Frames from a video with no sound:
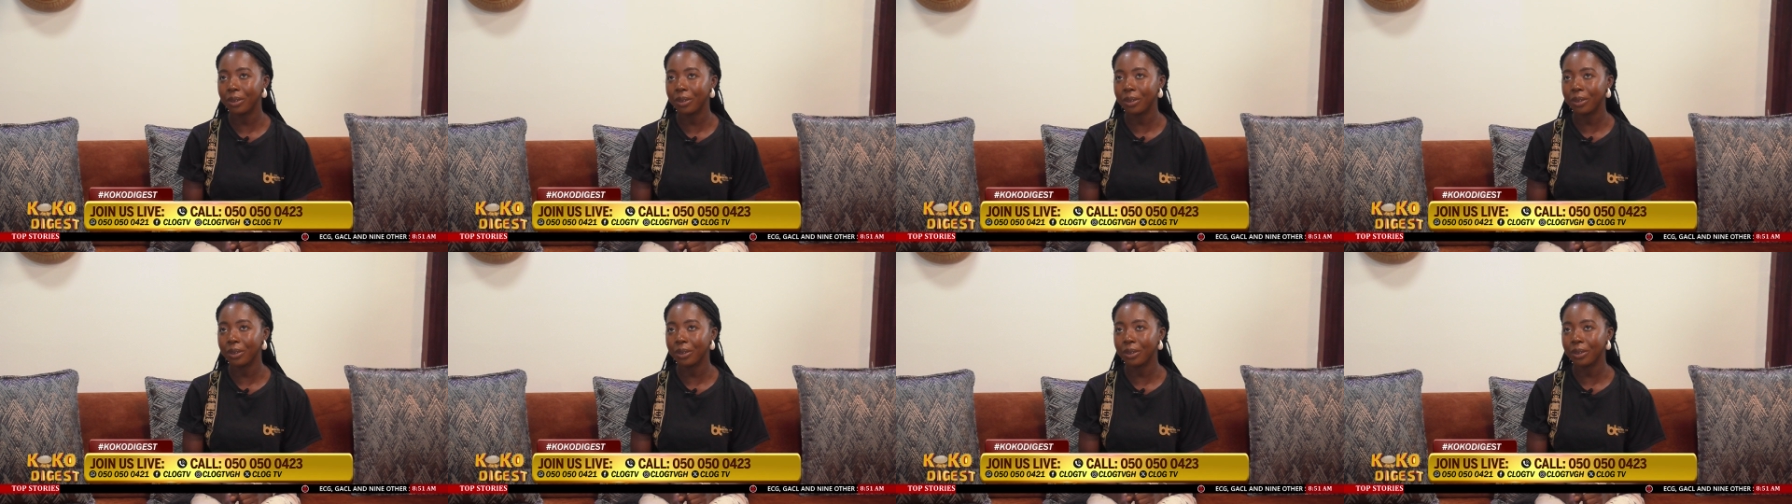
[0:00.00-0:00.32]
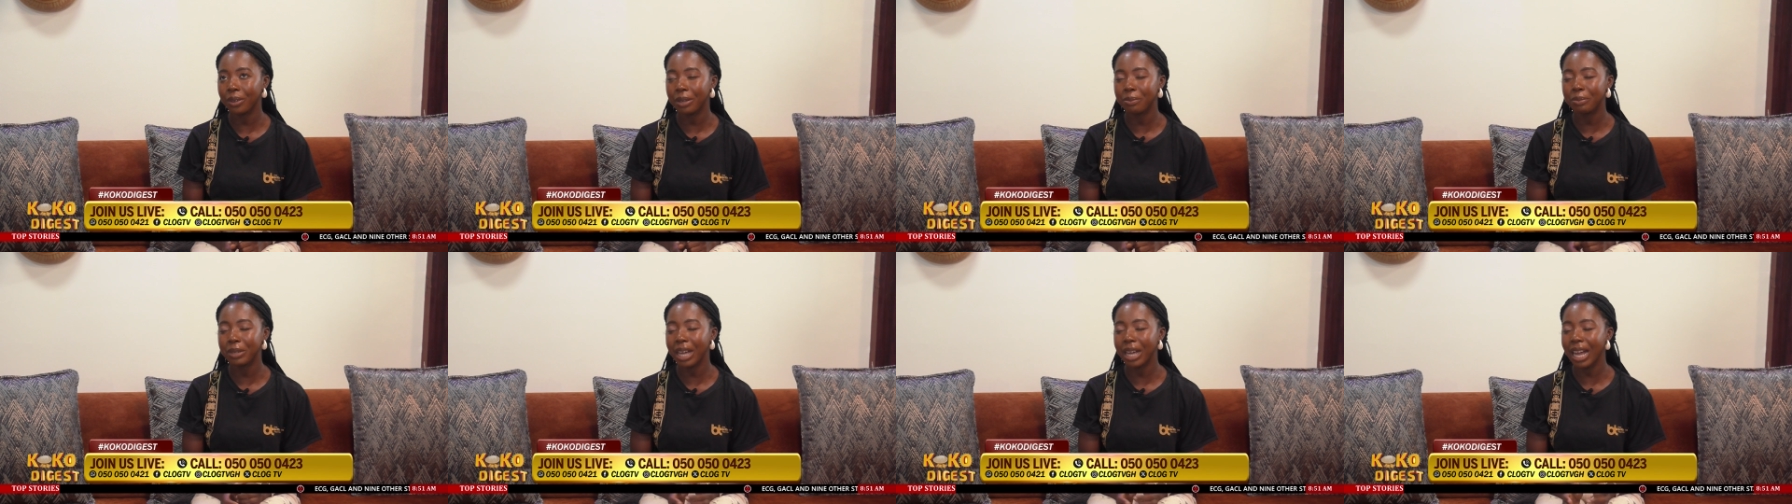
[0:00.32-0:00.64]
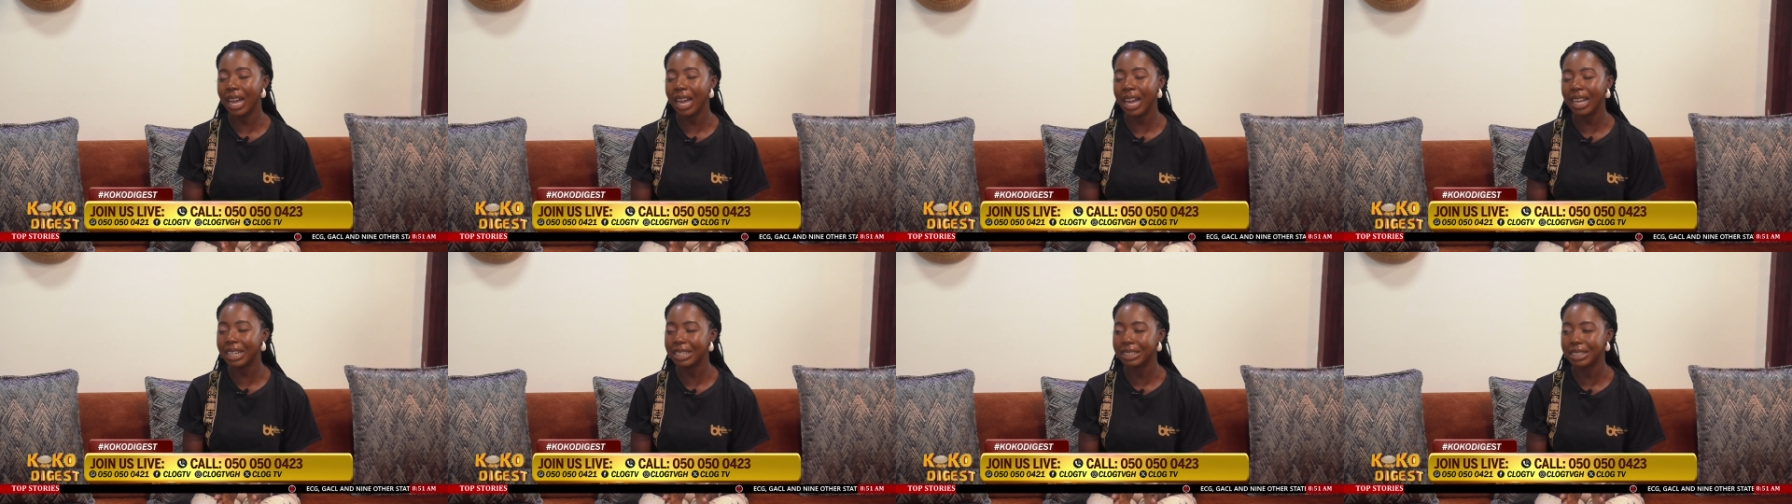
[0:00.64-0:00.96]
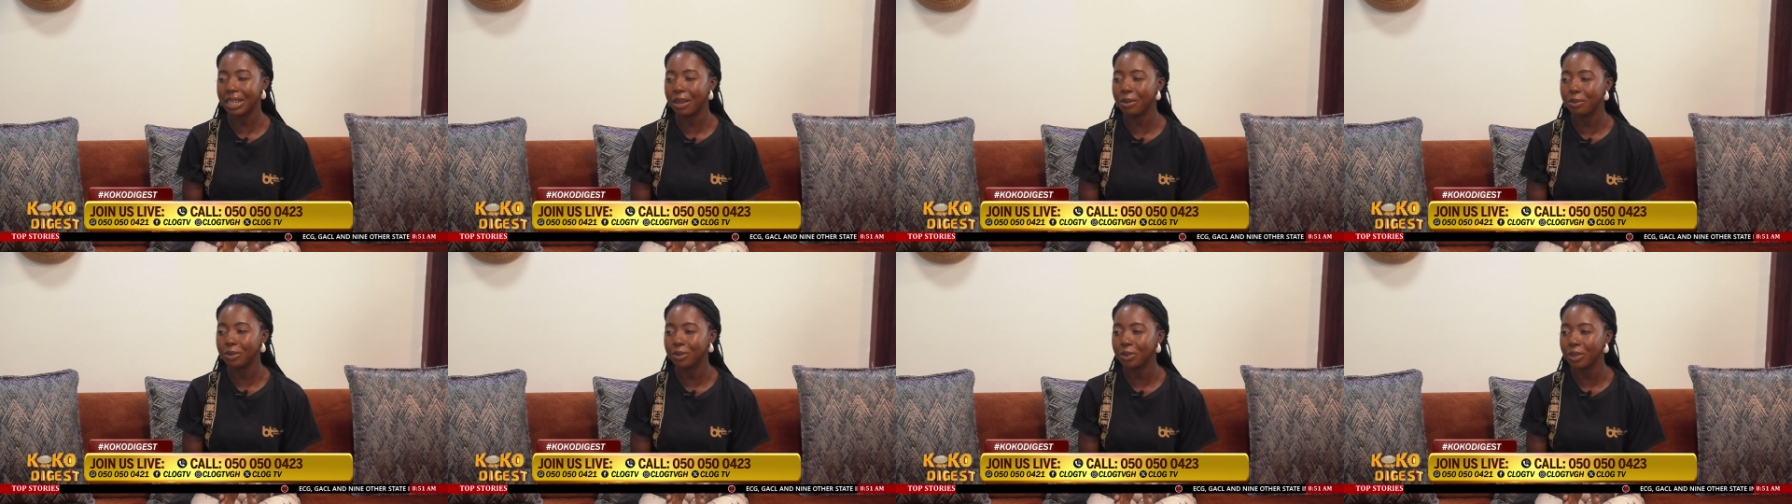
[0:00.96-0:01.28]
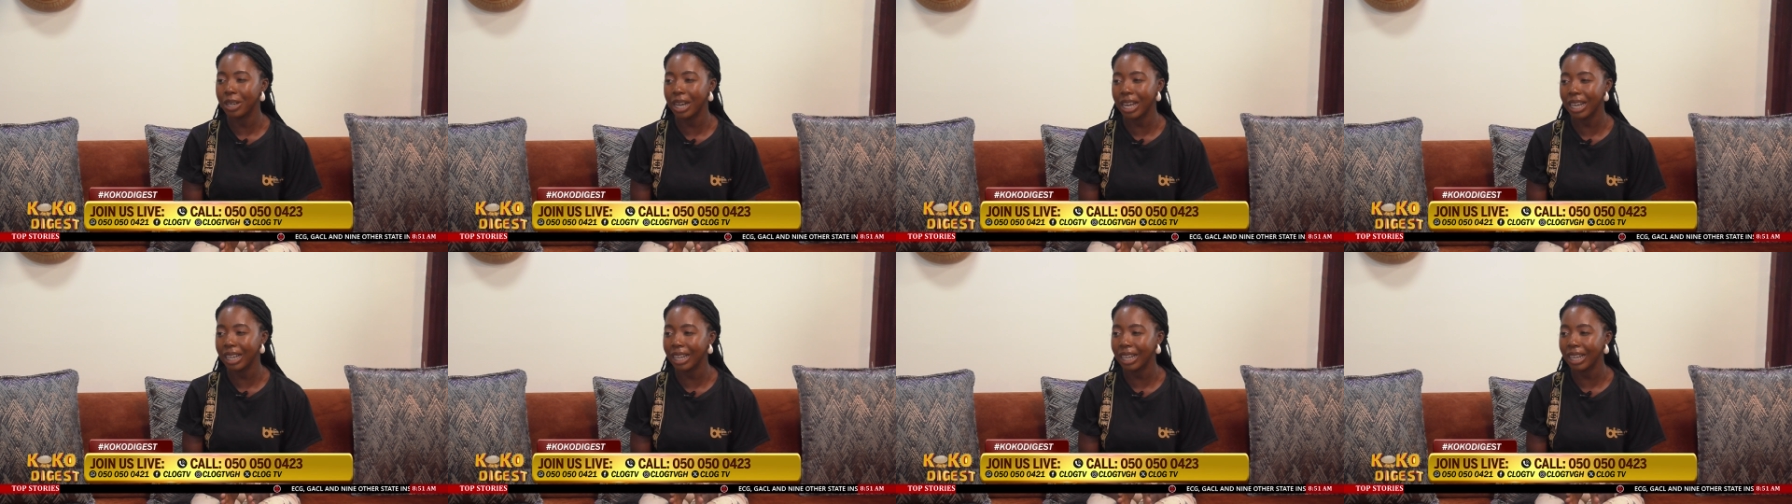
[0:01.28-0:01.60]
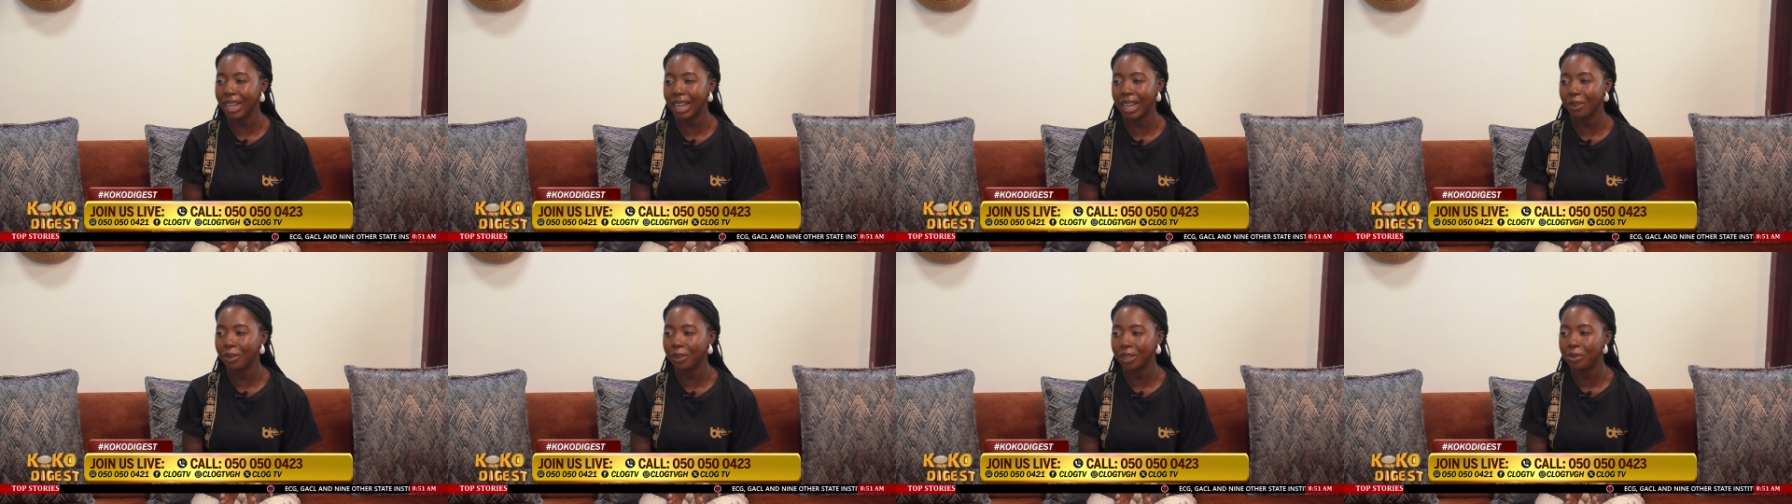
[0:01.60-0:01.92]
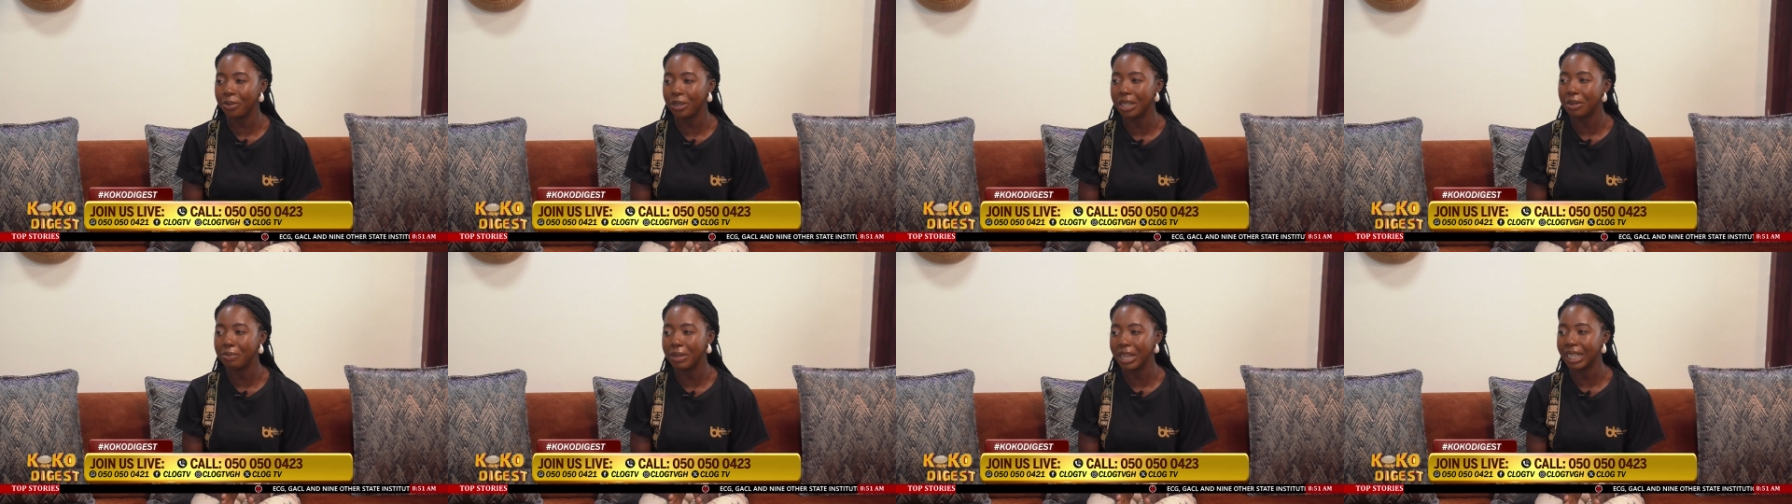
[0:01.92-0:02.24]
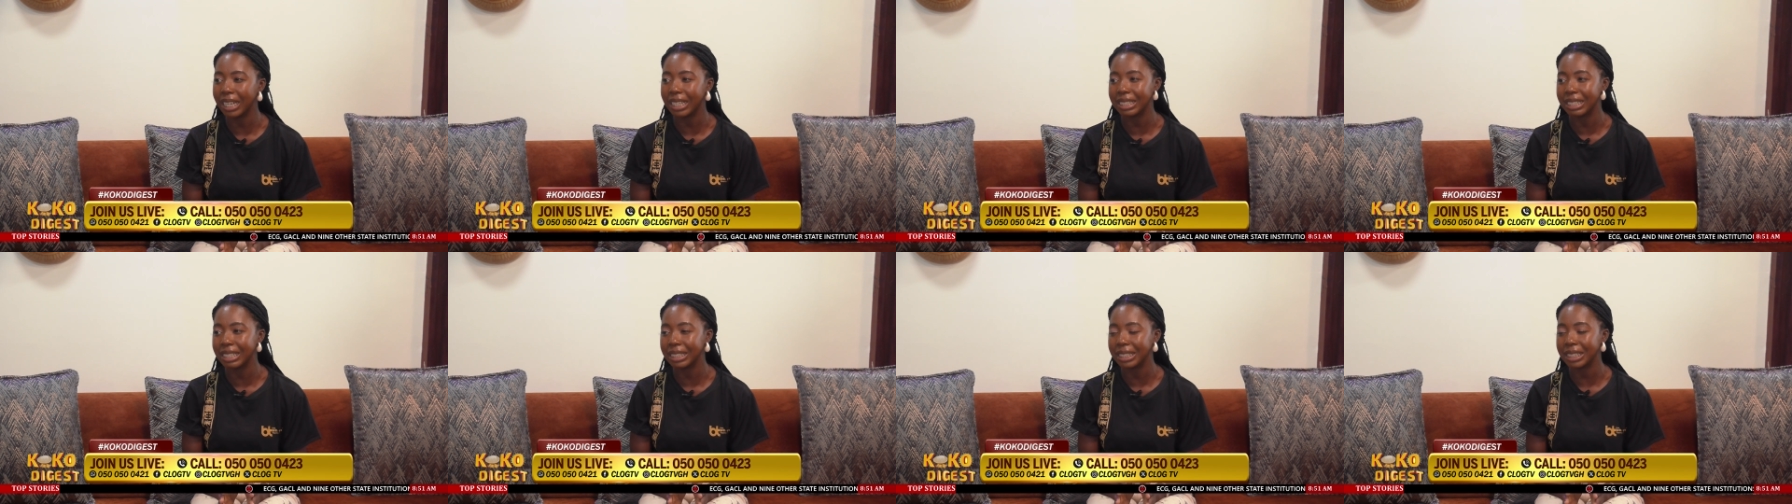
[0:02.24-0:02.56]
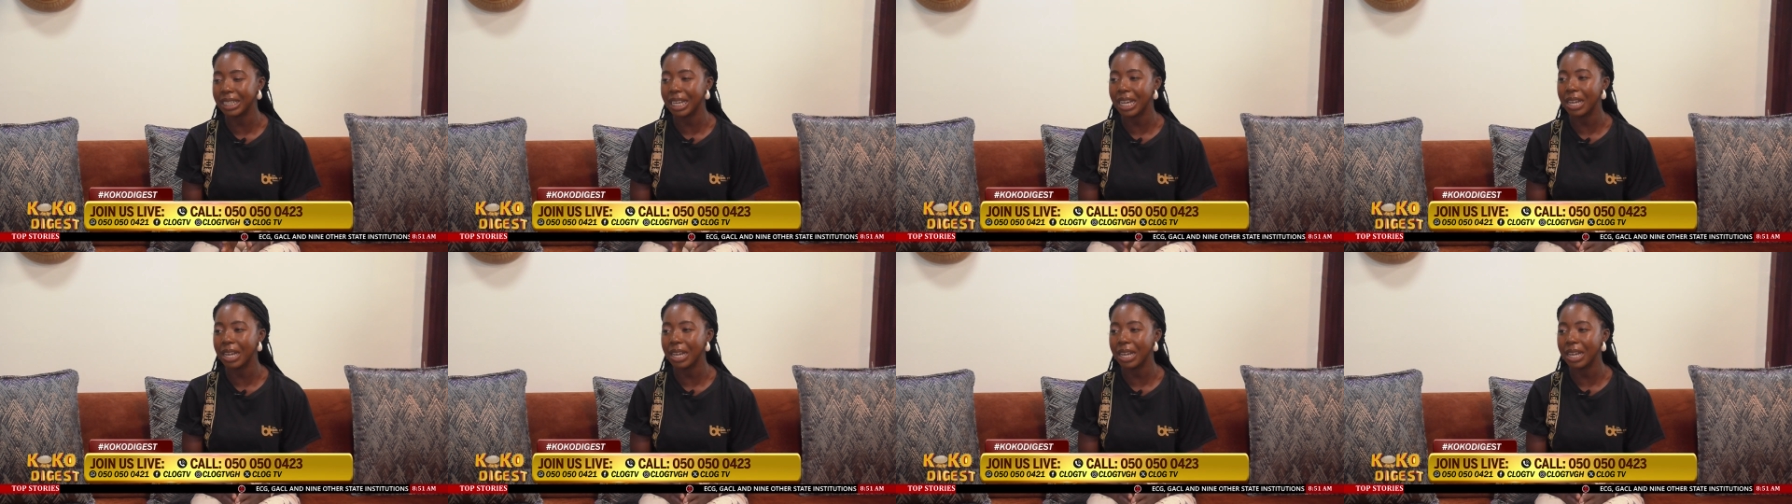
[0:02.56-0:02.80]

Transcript: I, I had exams, so I, I couldn't really make okay.